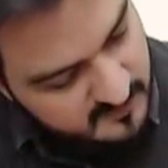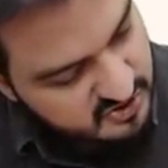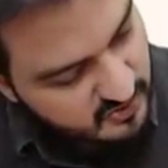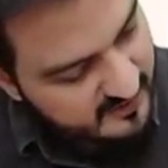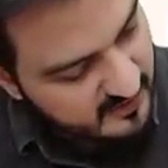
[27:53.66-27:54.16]

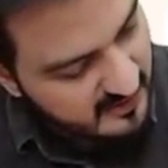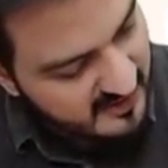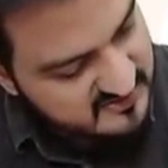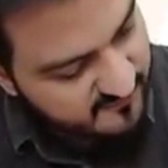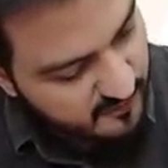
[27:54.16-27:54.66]
So
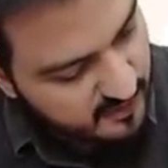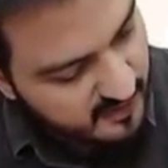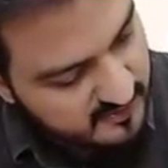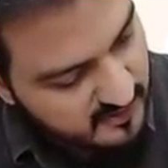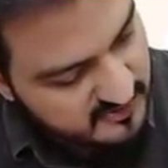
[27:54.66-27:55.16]

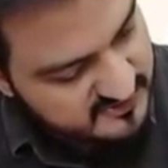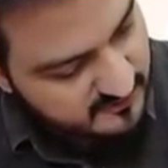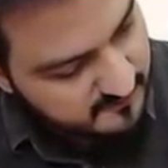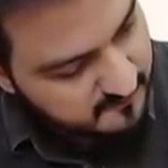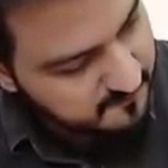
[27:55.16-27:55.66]

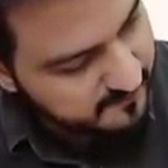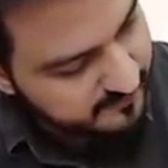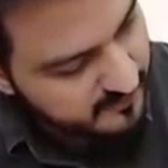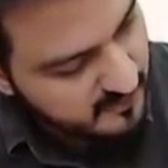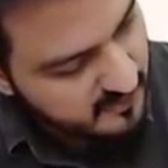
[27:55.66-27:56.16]
18,48,000
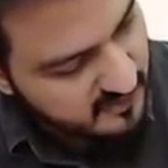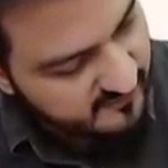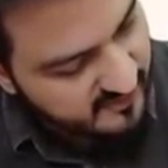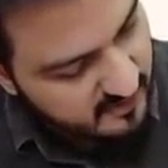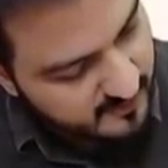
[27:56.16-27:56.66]

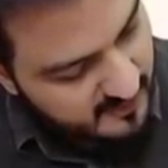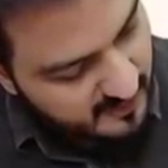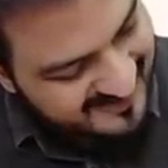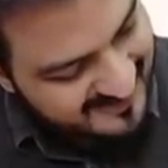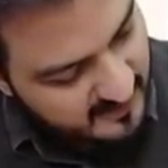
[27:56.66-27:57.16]
divided by
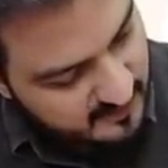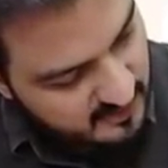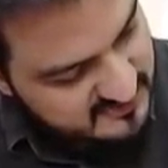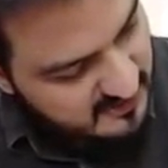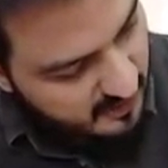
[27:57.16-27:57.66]

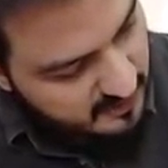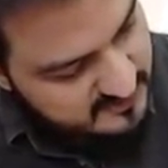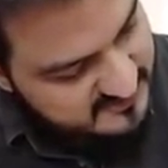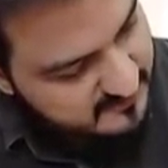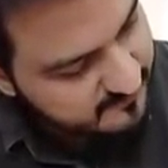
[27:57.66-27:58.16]
88,000
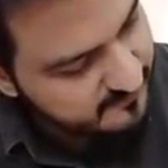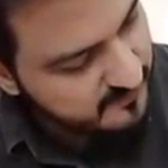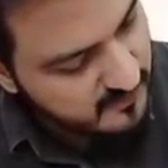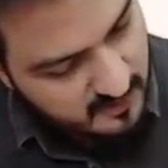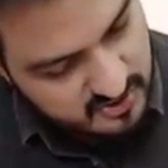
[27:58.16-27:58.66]
hours
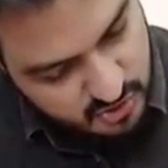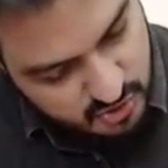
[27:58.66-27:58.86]
gives you